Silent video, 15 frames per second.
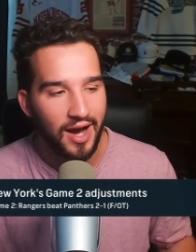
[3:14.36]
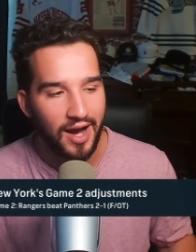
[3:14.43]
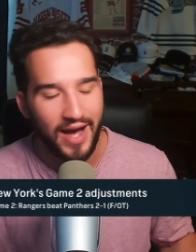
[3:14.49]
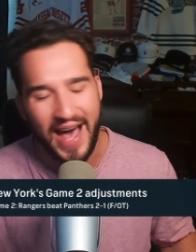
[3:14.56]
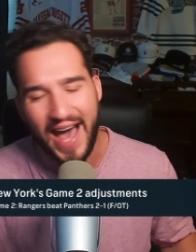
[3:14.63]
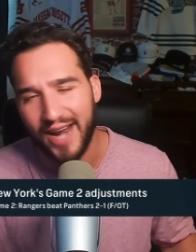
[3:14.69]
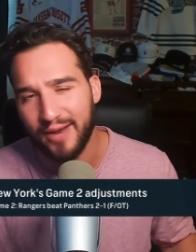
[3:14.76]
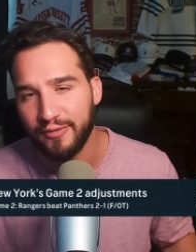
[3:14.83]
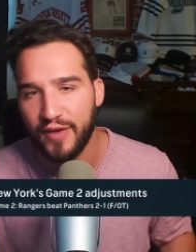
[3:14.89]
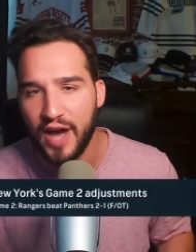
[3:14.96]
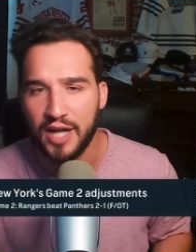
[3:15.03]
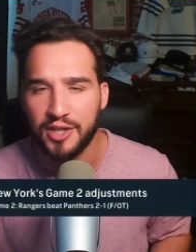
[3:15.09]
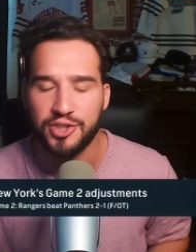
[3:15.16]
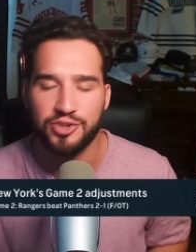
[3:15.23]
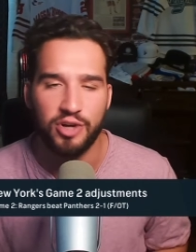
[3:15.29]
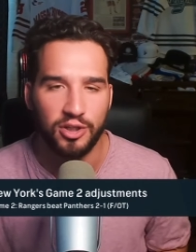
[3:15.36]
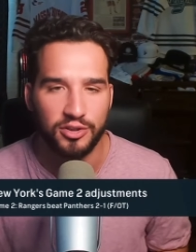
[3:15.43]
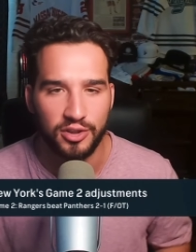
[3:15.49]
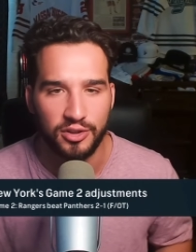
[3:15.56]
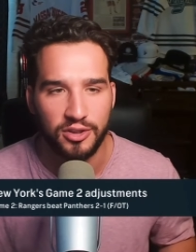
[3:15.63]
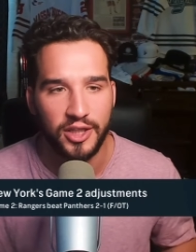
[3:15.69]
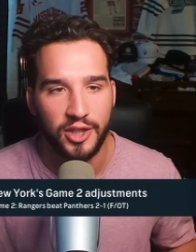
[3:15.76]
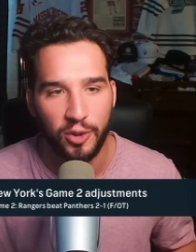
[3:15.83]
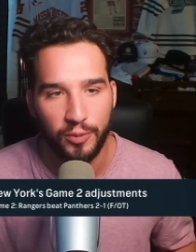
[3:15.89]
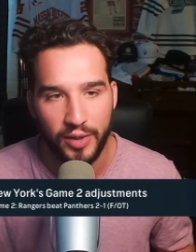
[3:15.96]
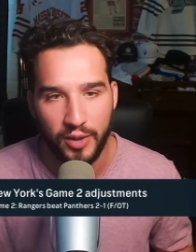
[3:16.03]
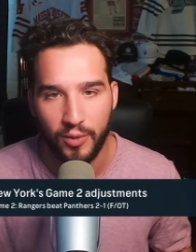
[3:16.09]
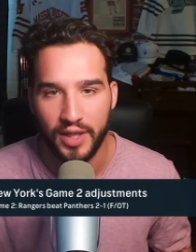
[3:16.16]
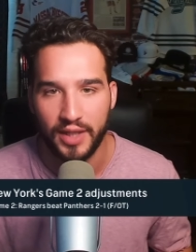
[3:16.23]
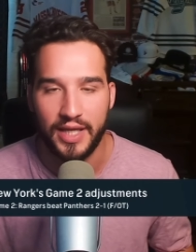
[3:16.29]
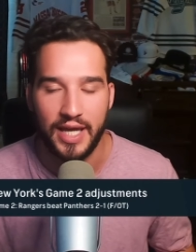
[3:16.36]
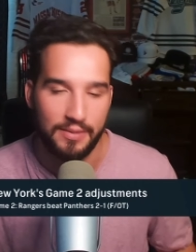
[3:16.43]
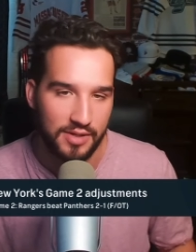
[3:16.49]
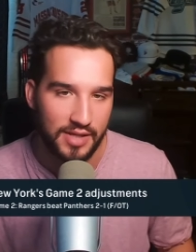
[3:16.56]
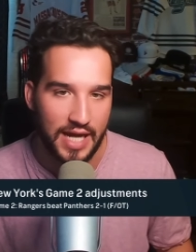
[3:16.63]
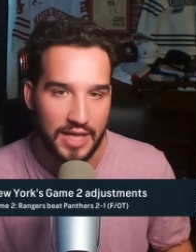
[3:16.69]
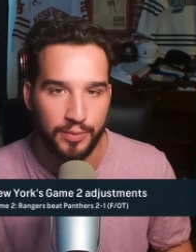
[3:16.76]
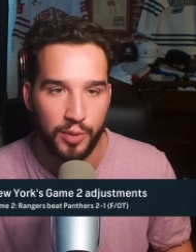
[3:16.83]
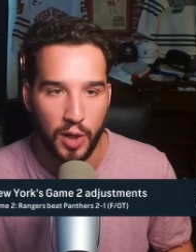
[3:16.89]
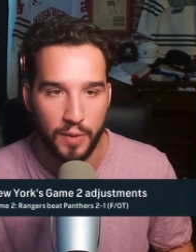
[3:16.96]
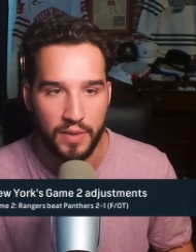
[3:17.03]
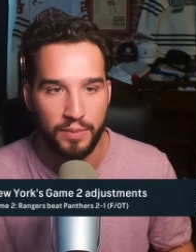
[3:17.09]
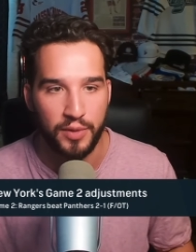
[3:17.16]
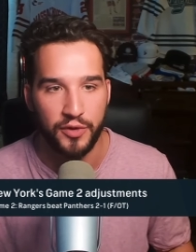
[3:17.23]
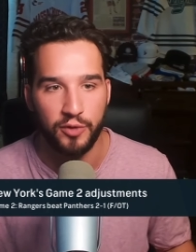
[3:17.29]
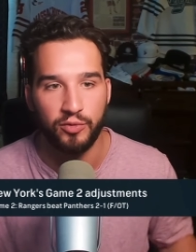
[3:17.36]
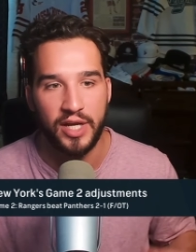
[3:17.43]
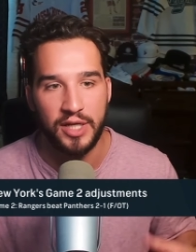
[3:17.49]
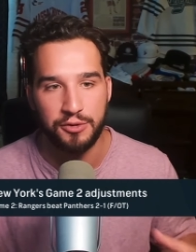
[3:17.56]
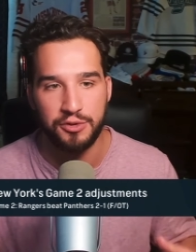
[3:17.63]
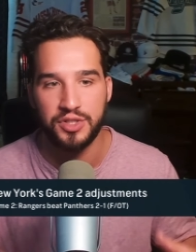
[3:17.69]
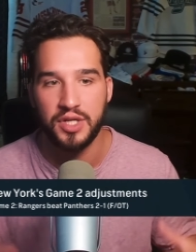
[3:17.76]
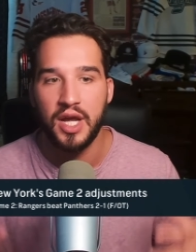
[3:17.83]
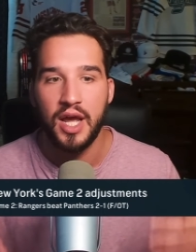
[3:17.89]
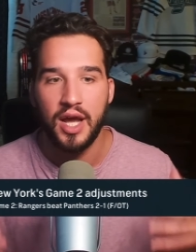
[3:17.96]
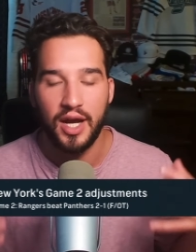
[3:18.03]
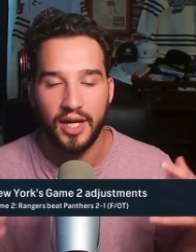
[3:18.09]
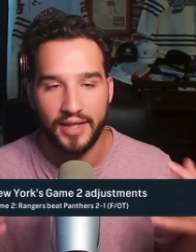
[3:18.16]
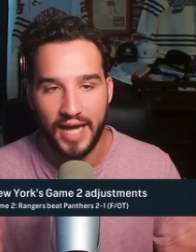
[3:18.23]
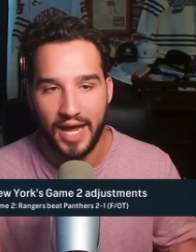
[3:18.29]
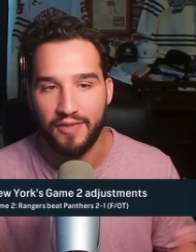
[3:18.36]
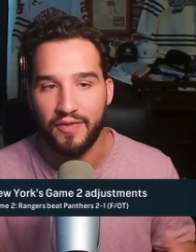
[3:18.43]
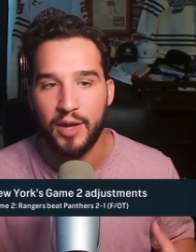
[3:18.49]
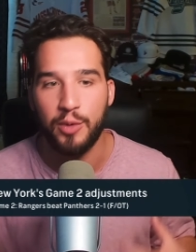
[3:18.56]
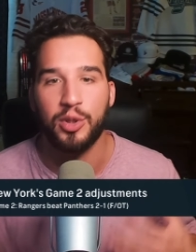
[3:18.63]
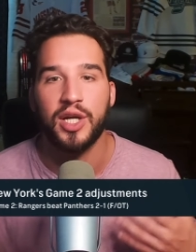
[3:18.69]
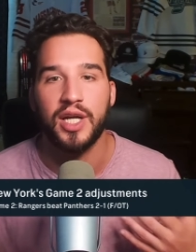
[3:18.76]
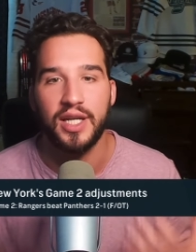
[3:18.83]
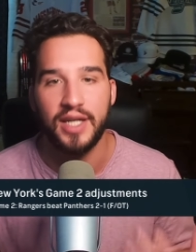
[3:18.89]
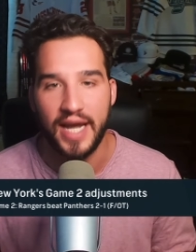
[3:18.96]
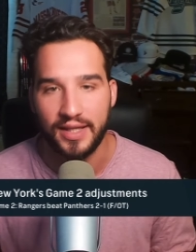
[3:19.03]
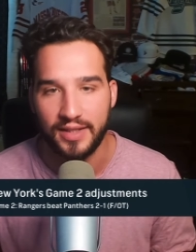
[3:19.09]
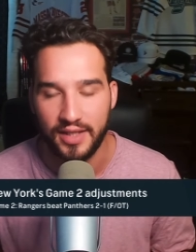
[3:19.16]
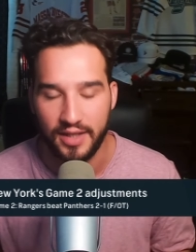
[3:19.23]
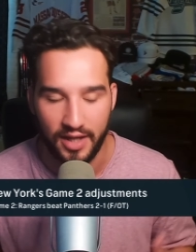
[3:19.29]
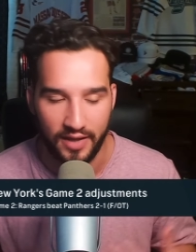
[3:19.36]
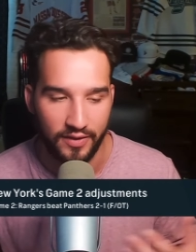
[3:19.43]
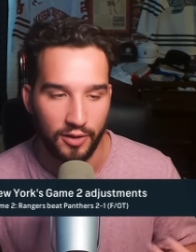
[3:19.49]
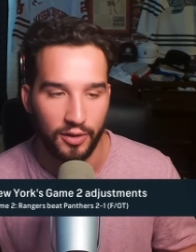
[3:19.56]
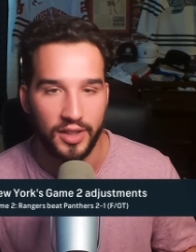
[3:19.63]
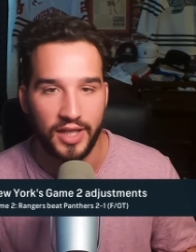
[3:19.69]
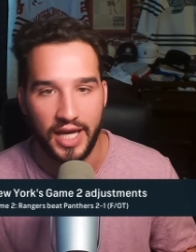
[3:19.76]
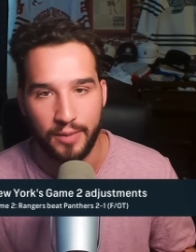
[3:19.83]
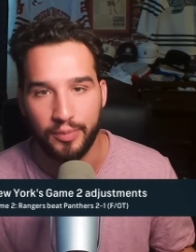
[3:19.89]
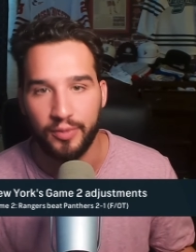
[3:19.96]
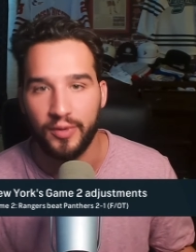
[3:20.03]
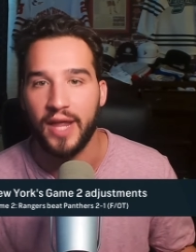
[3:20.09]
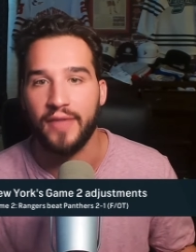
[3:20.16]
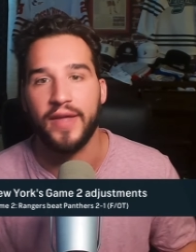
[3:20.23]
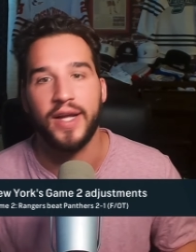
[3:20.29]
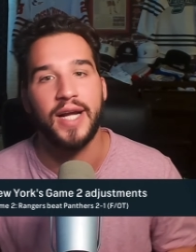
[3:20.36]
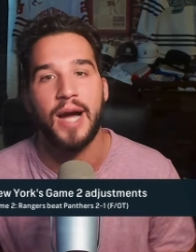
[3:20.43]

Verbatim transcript: Uh, Adam Fox struggled a little bit when it came to that department. But the Rangers, again, they were connected in their game plan.